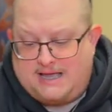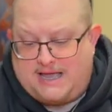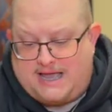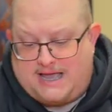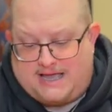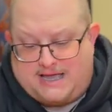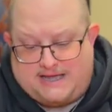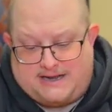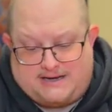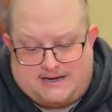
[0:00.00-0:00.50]

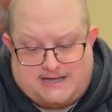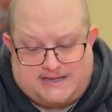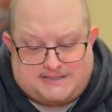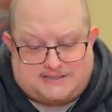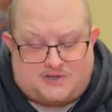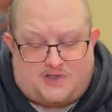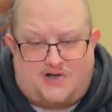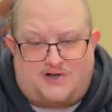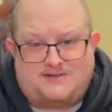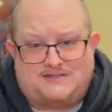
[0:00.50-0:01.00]
And
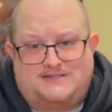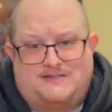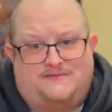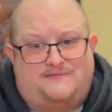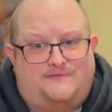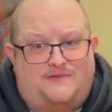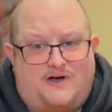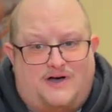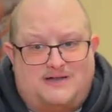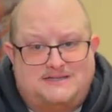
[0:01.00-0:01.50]
as long as the
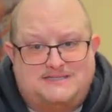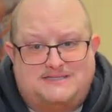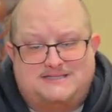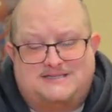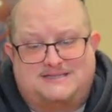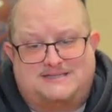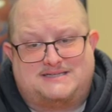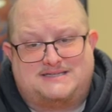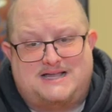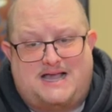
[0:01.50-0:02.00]
fonts,
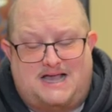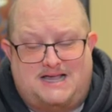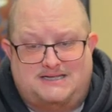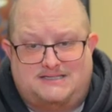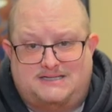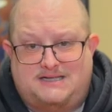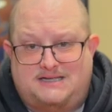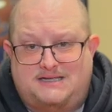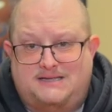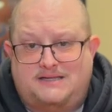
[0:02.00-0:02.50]
the
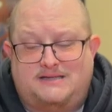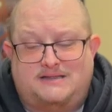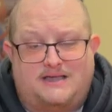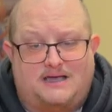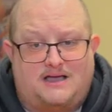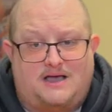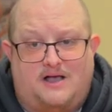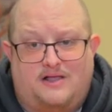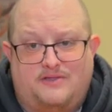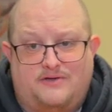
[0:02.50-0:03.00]
sizing, the
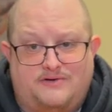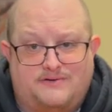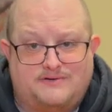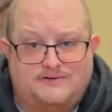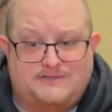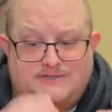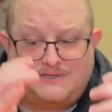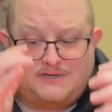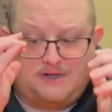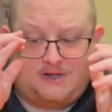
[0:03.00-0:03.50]

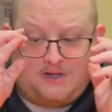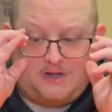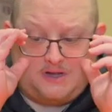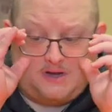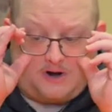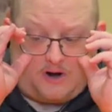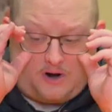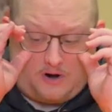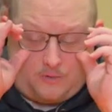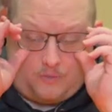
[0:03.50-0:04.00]
colors
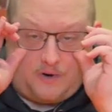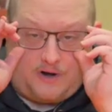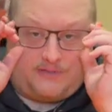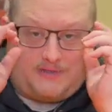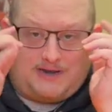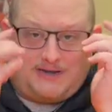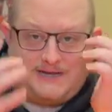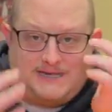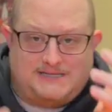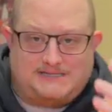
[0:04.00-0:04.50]
are where
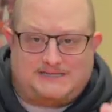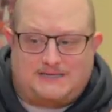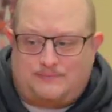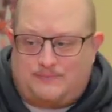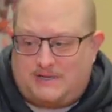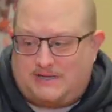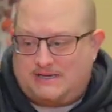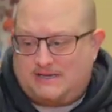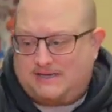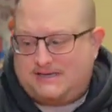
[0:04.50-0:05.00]
they need to
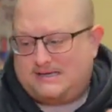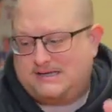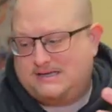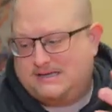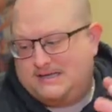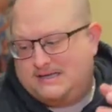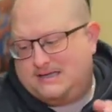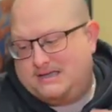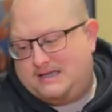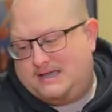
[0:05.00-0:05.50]
be,
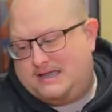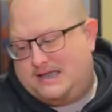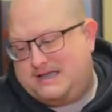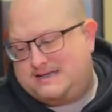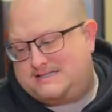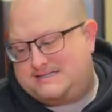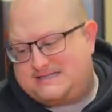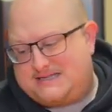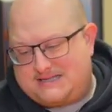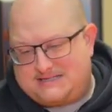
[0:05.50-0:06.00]

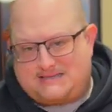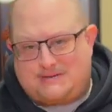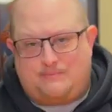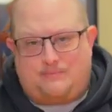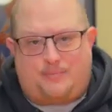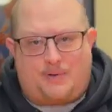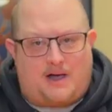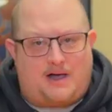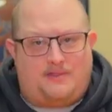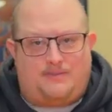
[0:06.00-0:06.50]
it
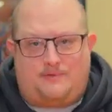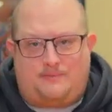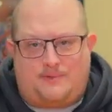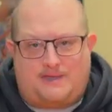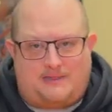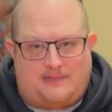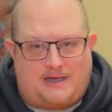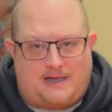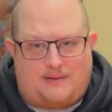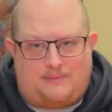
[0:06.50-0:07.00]
doesn't bother
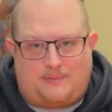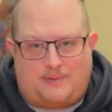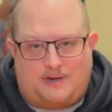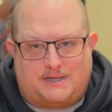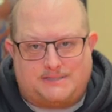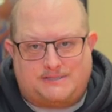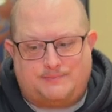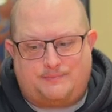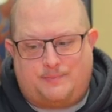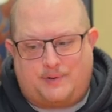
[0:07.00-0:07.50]
me that
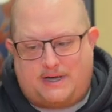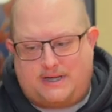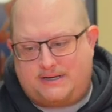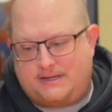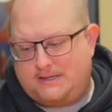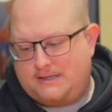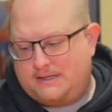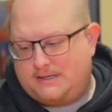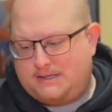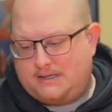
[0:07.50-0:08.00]
much.
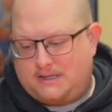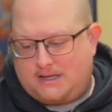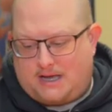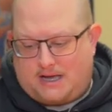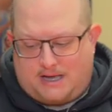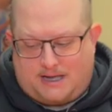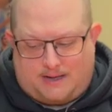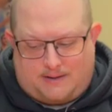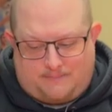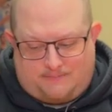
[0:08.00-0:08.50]
But
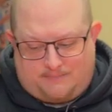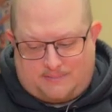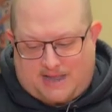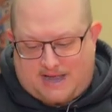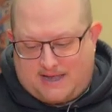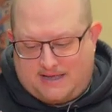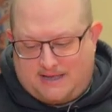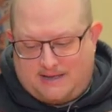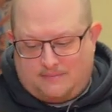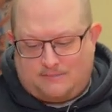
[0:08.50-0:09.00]

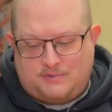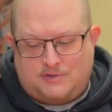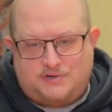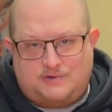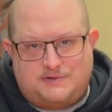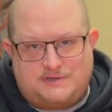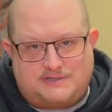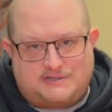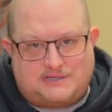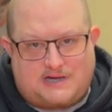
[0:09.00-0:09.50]
I am
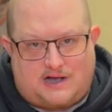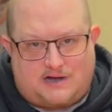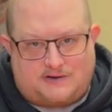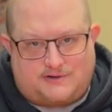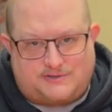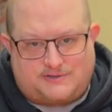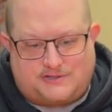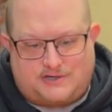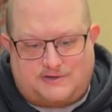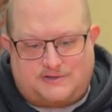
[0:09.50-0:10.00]
new to
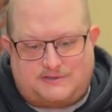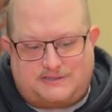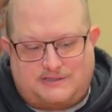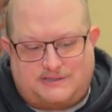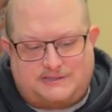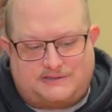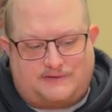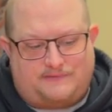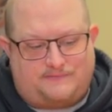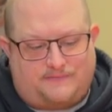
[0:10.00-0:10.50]
soccer
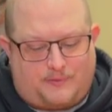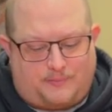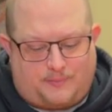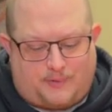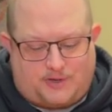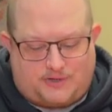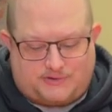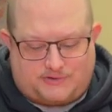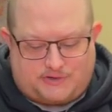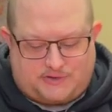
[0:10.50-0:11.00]
jerseys and
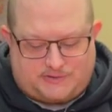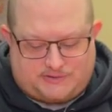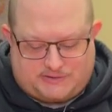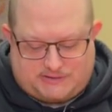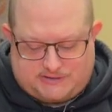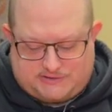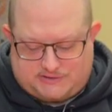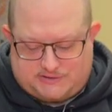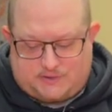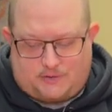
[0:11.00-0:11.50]
football
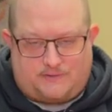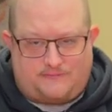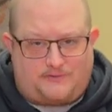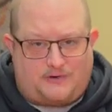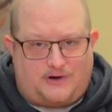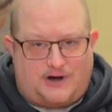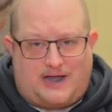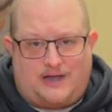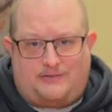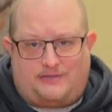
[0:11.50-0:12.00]
jerseys. So if
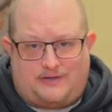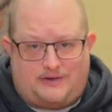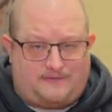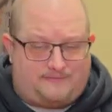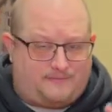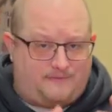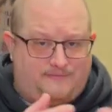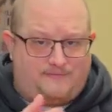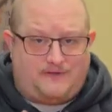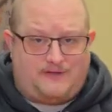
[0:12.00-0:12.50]
you're out there,
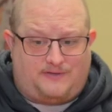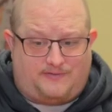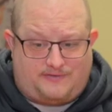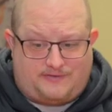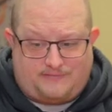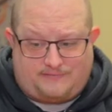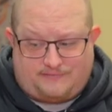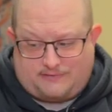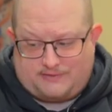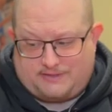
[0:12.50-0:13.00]
if you feel
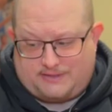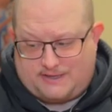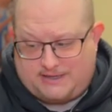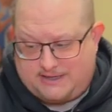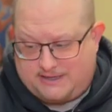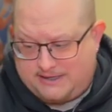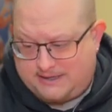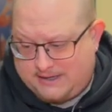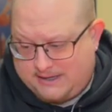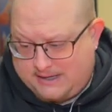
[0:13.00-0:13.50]

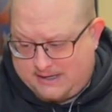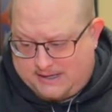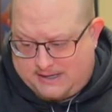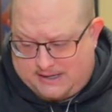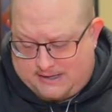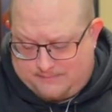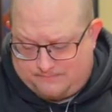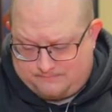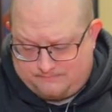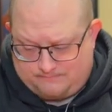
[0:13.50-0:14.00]
differently
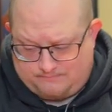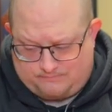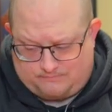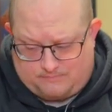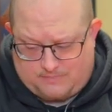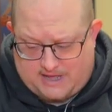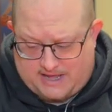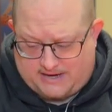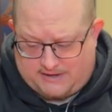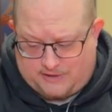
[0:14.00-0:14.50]

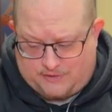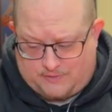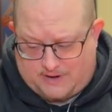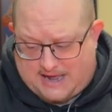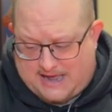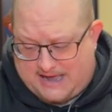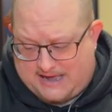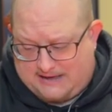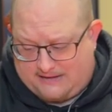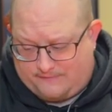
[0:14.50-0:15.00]
and you
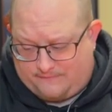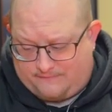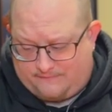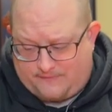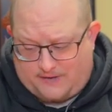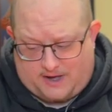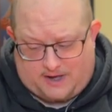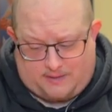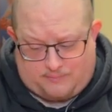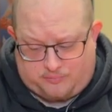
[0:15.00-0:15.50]
have
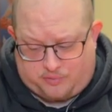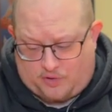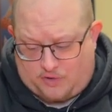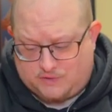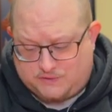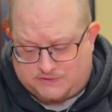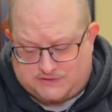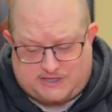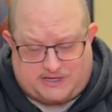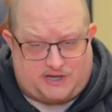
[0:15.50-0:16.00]

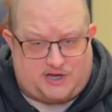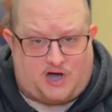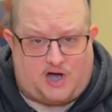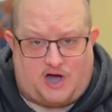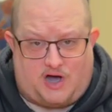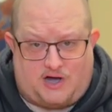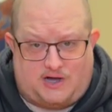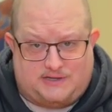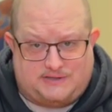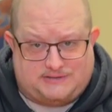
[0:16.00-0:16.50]
pros and
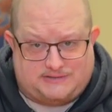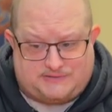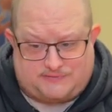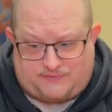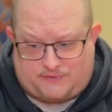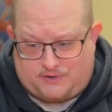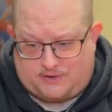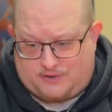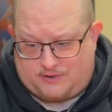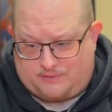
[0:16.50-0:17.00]
cons
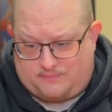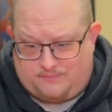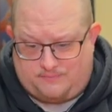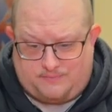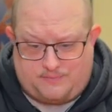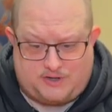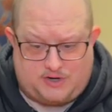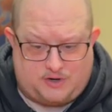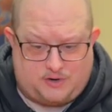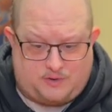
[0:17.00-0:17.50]
for,
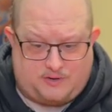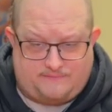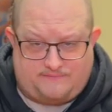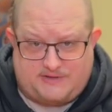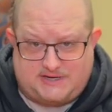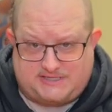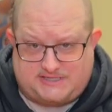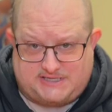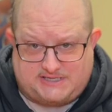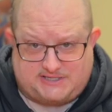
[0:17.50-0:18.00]
a
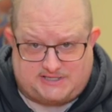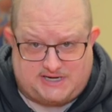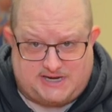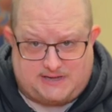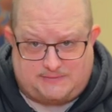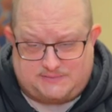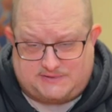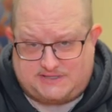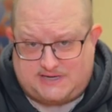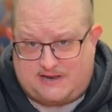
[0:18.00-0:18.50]
vintage
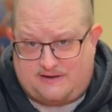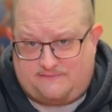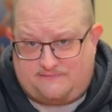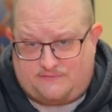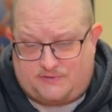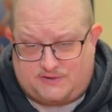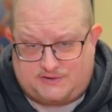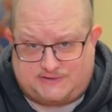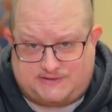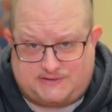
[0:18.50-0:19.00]
name set
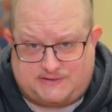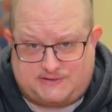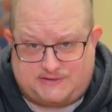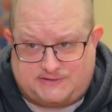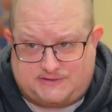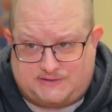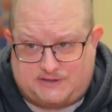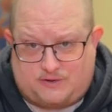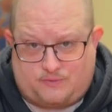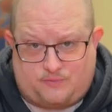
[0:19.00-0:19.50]

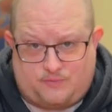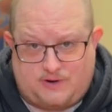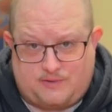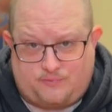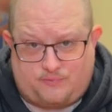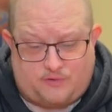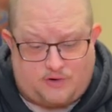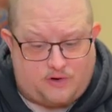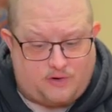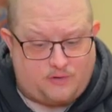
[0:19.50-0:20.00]
versus a
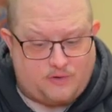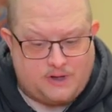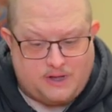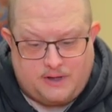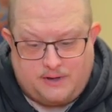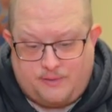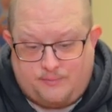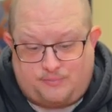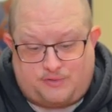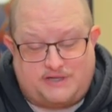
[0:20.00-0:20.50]
repro,
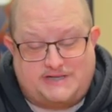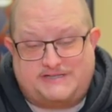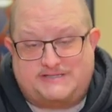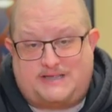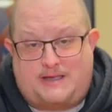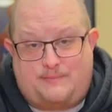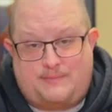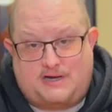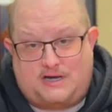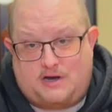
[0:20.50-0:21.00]
please
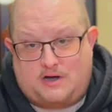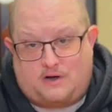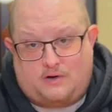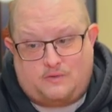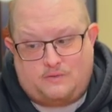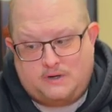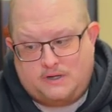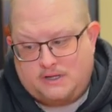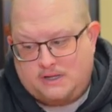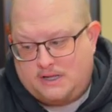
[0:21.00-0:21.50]
let me
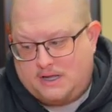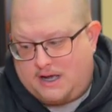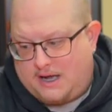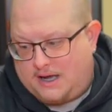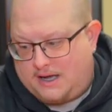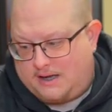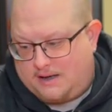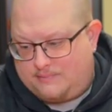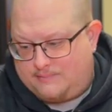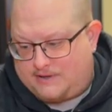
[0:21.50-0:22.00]
know.
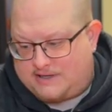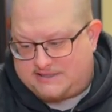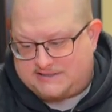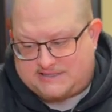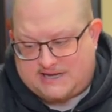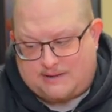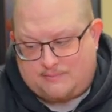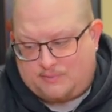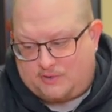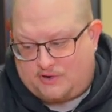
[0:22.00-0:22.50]
Because
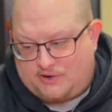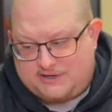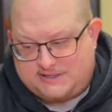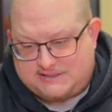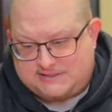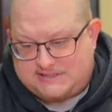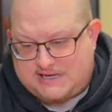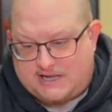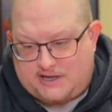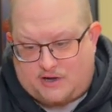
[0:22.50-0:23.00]
I'm learning
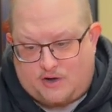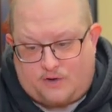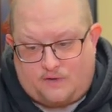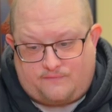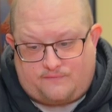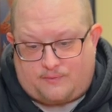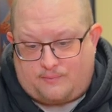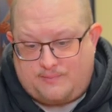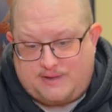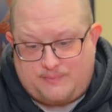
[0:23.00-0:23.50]
as I go.
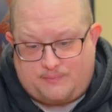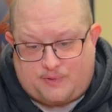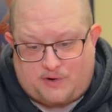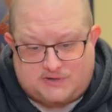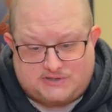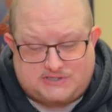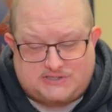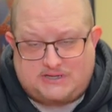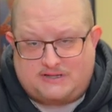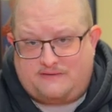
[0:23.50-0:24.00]
For me
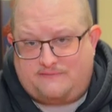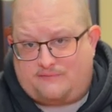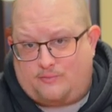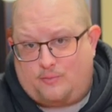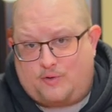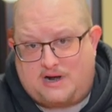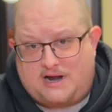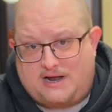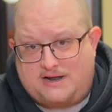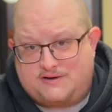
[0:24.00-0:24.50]
personally, from
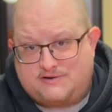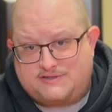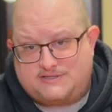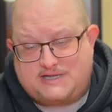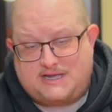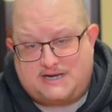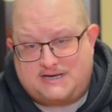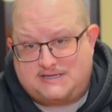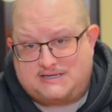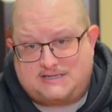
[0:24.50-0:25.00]
what I
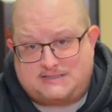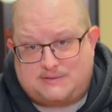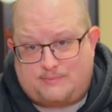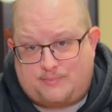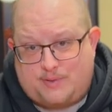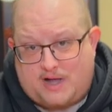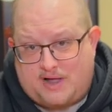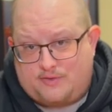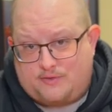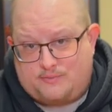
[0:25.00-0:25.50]
understand, it doesn't
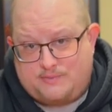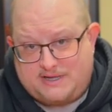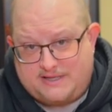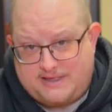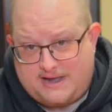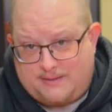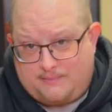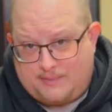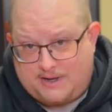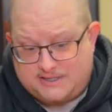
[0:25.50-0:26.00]
bother me
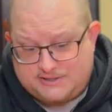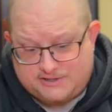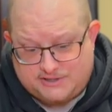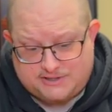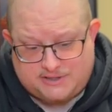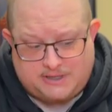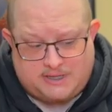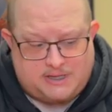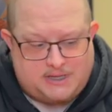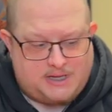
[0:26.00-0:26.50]
that
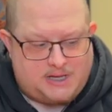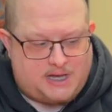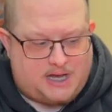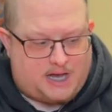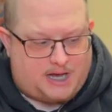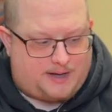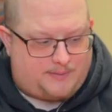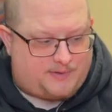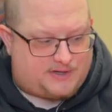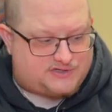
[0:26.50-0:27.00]
much.
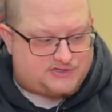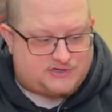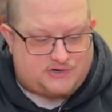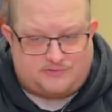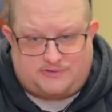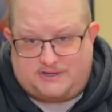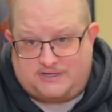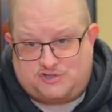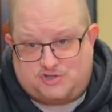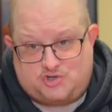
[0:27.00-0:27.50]
I'll
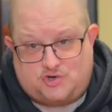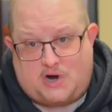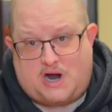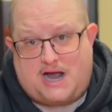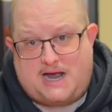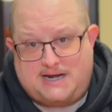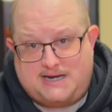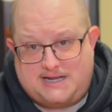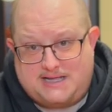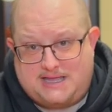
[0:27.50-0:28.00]
certainly
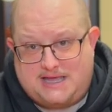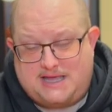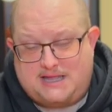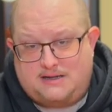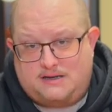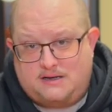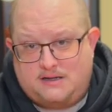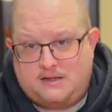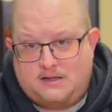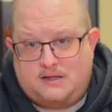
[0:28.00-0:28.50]
try to
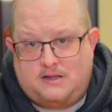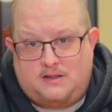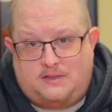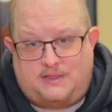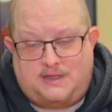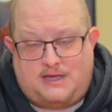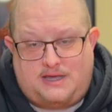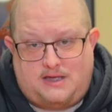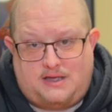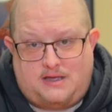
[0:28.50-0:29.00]
get
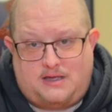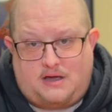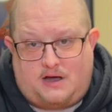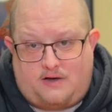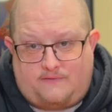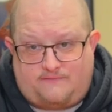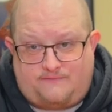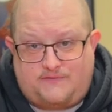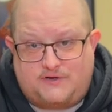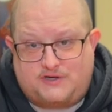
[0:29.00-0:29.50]
the
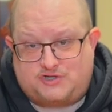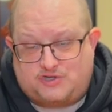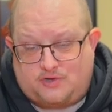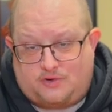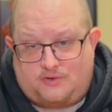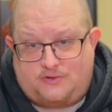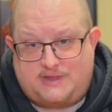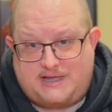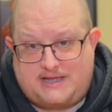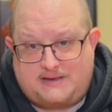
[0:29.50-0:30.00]

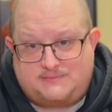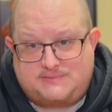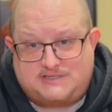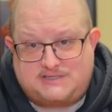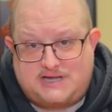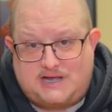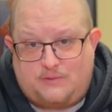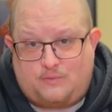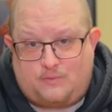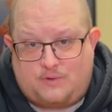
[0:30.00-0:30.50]
official name
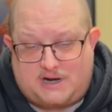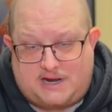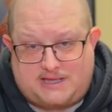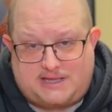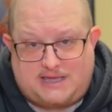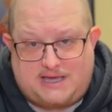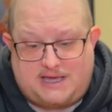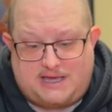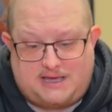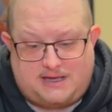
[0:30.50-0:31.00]
set when I
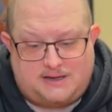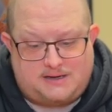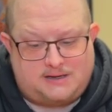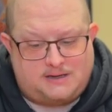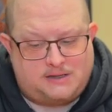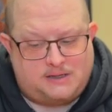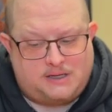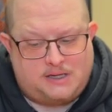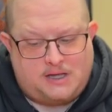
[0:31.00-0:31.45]
can.